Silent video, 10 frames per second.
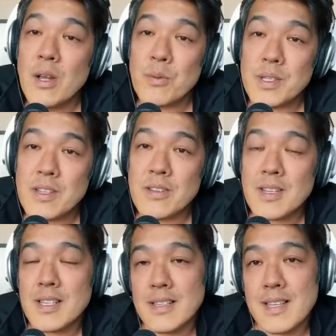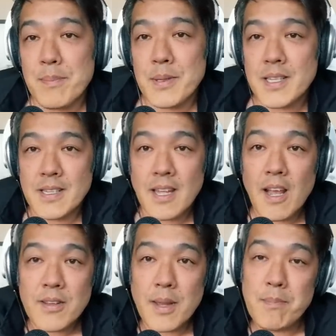When you look at adapalene,
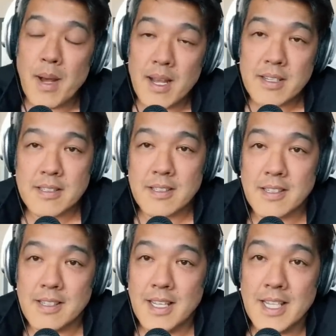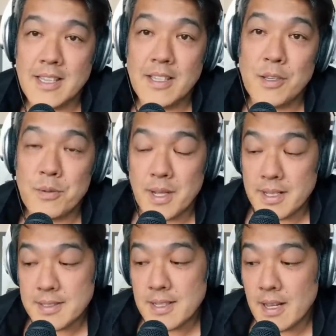how they market it in the
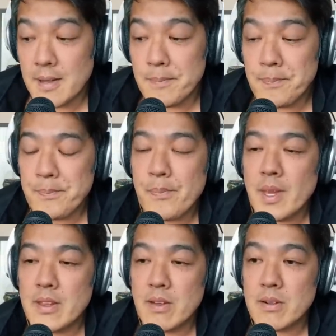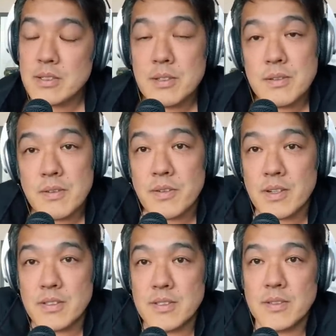US, there are two different
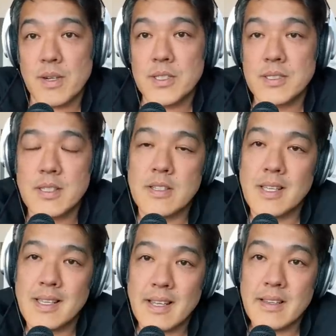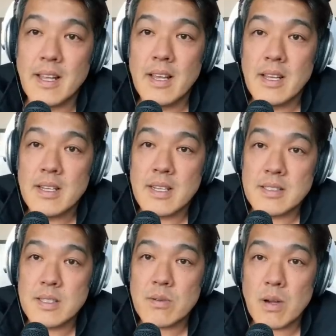concentrations that you can get, a
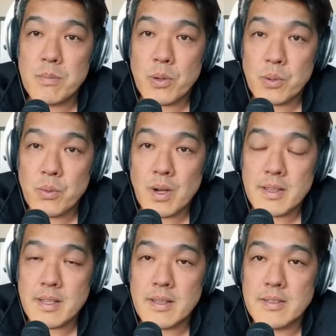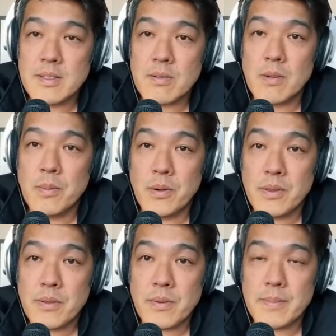0.1 and a
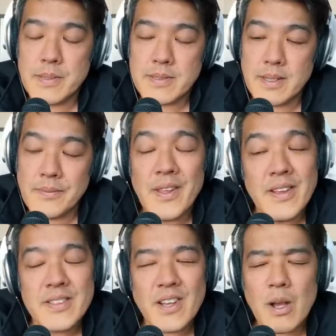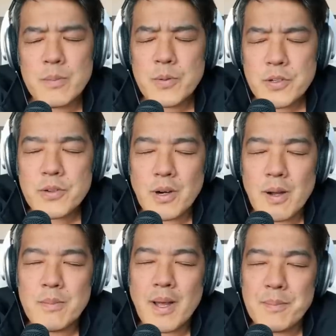0.3%. So I'm sure,
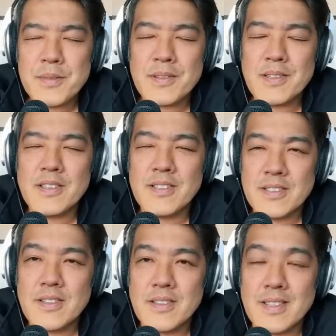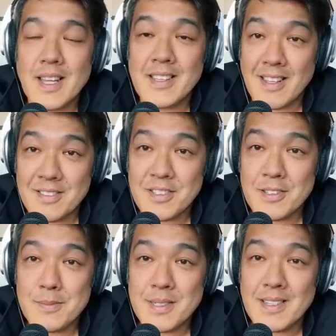I'm absolutely certain that
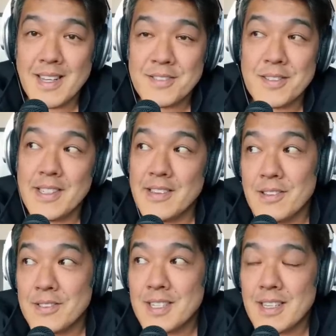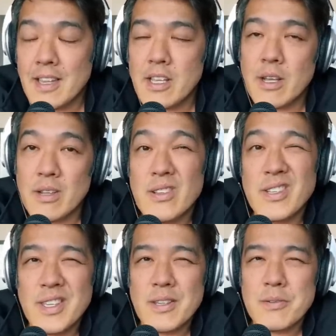Galderma actually looked at it and go,
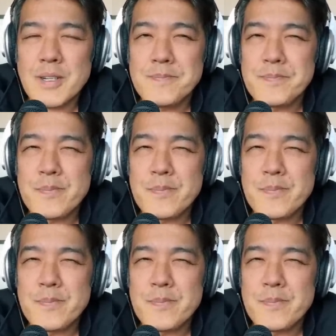look, you know what?